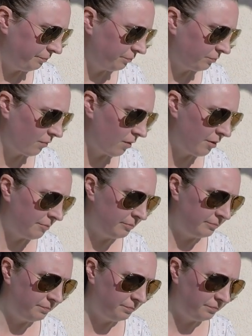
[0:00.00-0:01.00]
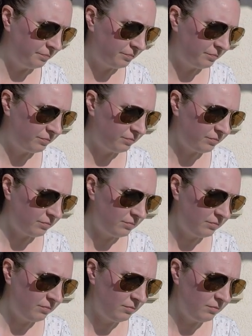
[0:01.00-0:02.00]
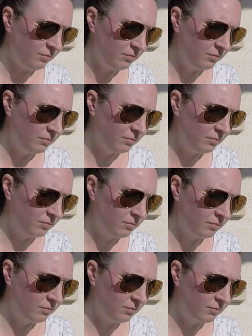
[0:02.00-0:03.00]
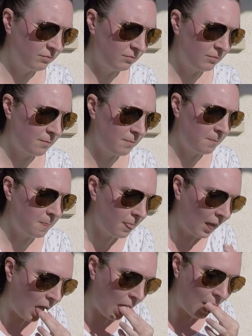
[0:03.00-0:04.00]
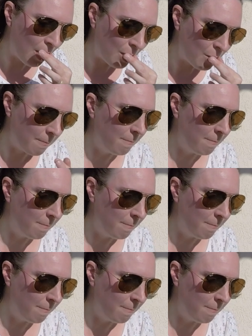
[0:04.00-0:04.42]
No one is speaking in this clip.